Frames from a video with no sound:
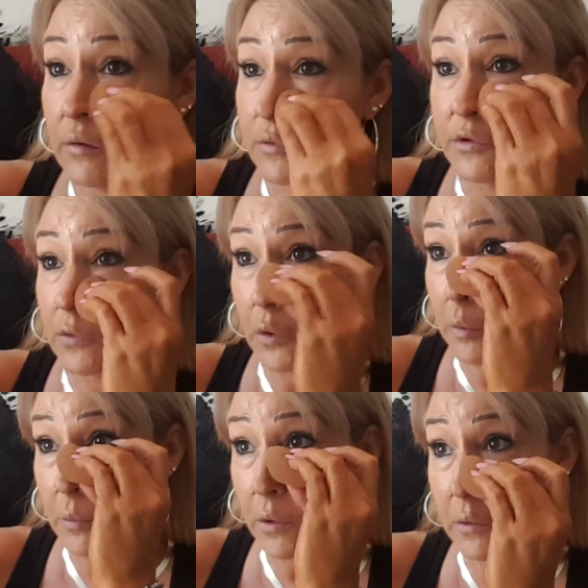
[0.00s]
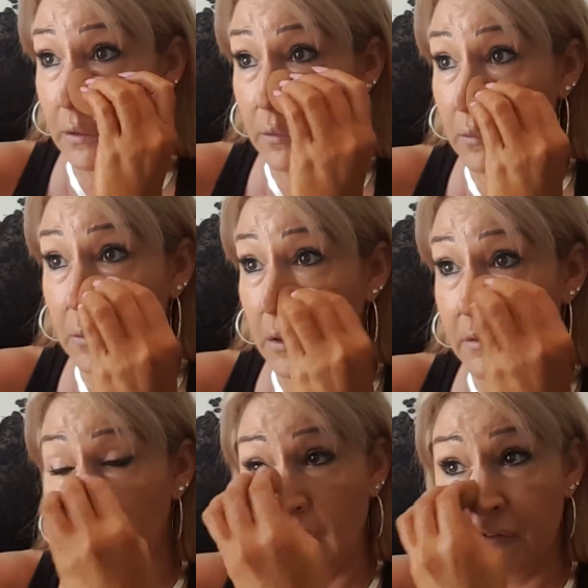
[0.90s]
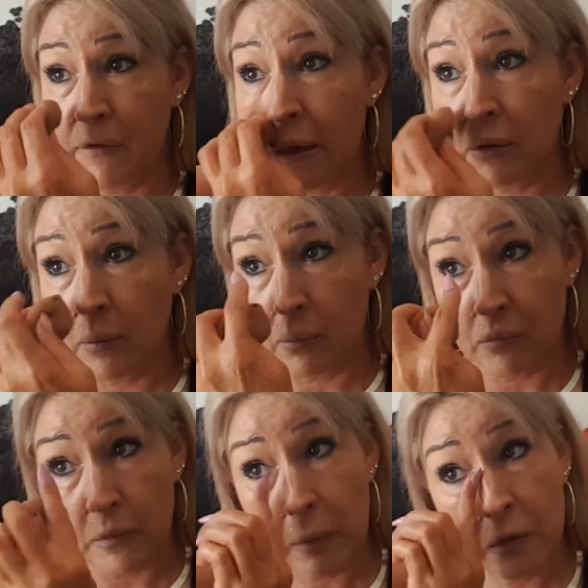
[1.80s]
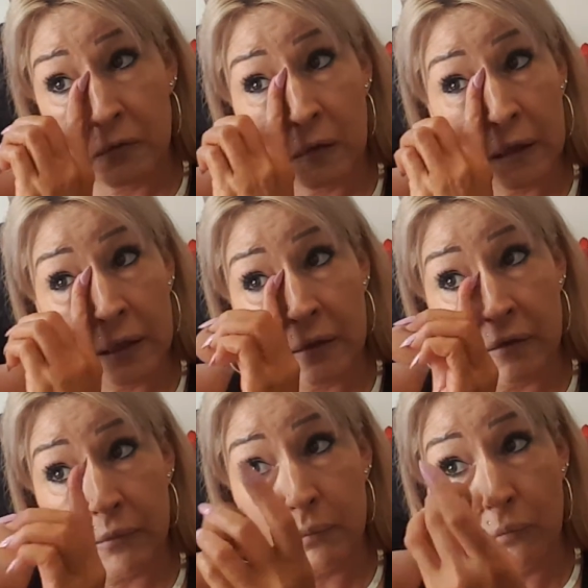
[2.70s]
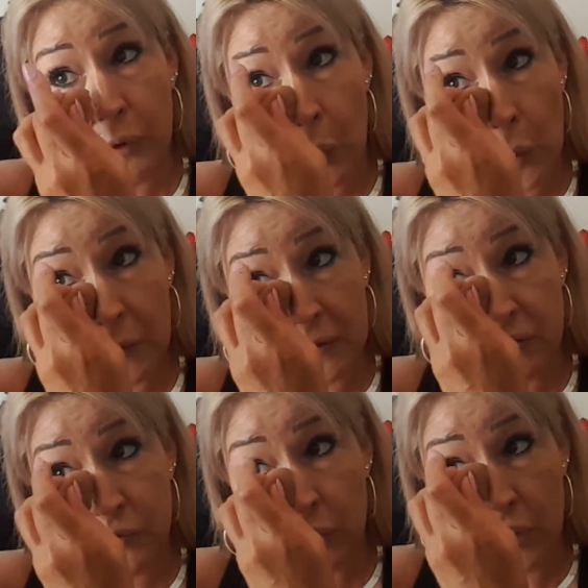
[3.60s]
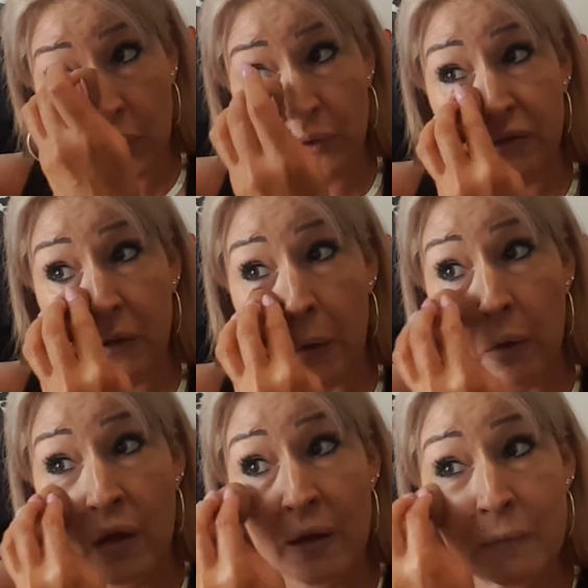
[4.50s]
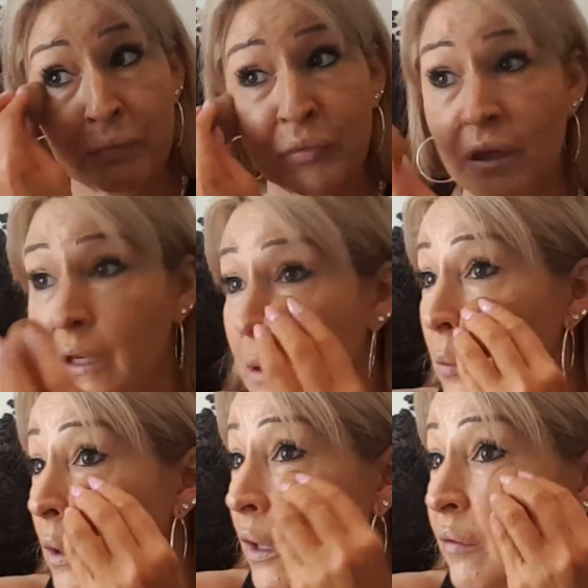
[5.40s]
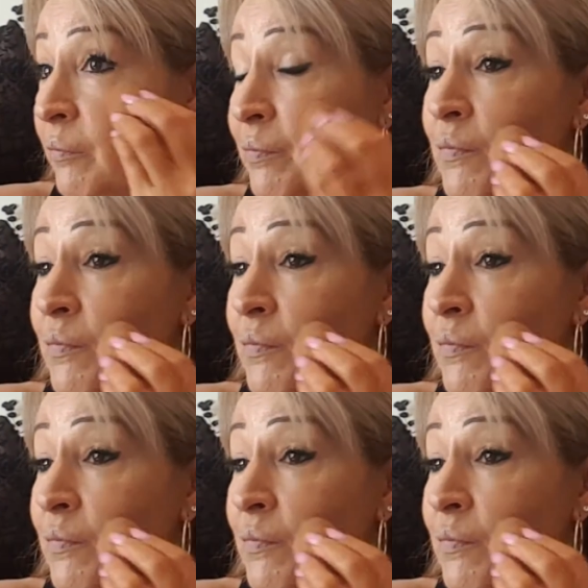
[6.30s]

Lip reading: Just heartbroken. And then they found him supposedly in his recording studio. So, you know what?